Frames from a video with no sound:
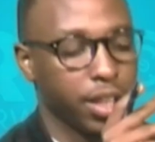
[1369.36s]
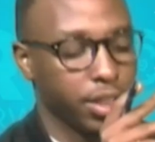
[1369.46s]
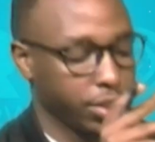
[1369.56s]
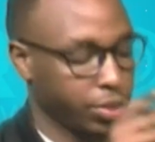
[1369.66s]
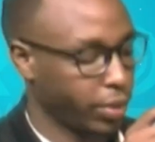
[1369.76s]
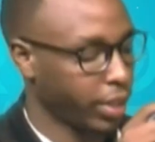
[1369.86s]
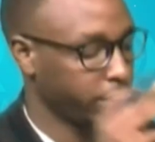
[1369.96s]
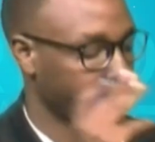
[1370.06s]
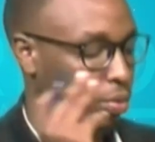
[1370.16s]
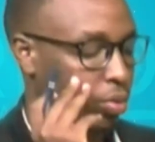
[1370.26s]
straight
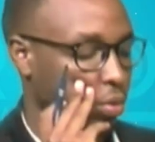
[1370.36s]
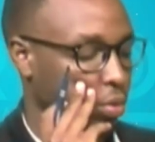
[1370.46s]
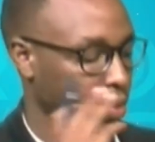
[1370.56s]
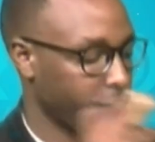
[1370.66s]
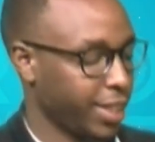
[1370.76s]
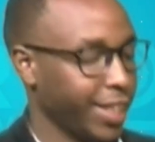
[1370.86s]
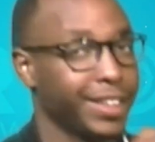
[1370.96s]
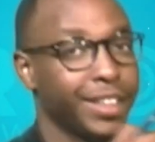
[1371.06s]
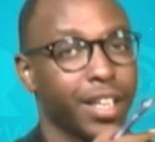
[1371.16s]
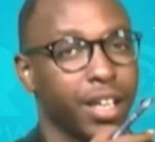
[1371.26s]
to
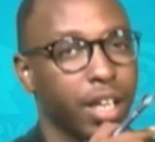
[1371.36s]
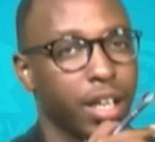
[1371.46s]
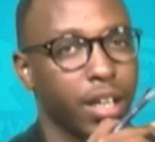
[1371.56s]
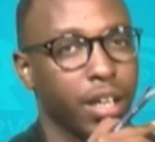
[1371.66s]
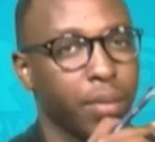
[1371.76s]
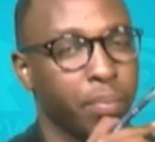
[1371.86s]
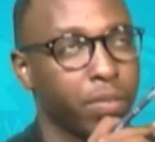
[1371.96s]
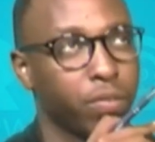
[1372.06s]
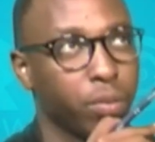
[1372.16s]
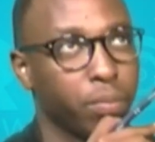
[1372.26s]
this,
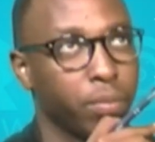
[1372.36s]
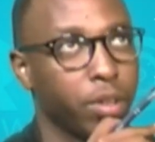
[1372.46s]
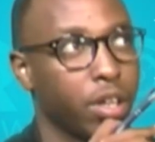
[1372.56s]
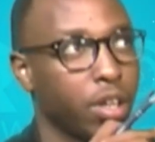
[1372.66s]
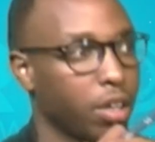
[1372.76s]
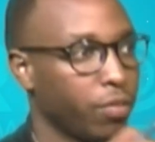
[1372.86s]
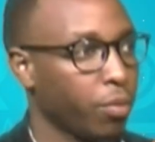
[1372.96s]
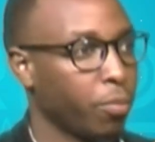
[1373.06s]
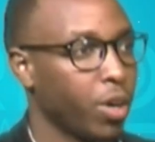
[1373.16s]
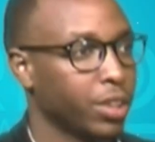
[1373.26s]
apart from
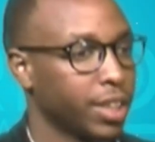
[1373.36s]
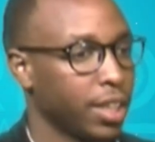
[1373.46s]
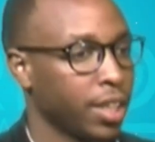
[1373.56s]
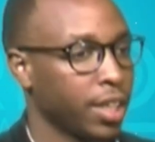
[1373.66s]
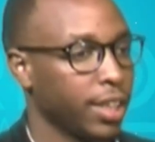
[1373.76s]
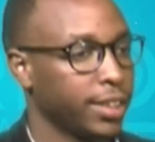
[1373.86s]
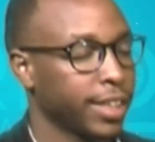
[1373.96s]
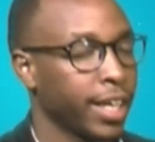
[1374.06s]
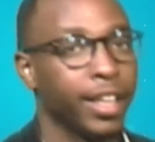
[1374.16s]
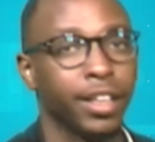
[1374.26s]
what is
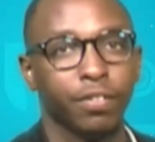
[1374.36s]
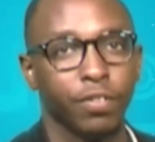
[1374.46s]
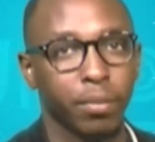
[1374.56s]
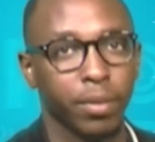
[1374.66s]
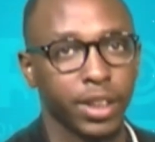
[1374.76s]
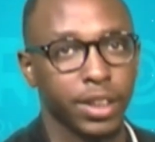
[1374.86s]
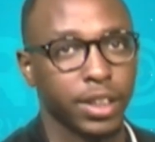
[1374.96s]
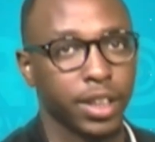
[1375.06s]
there in the families,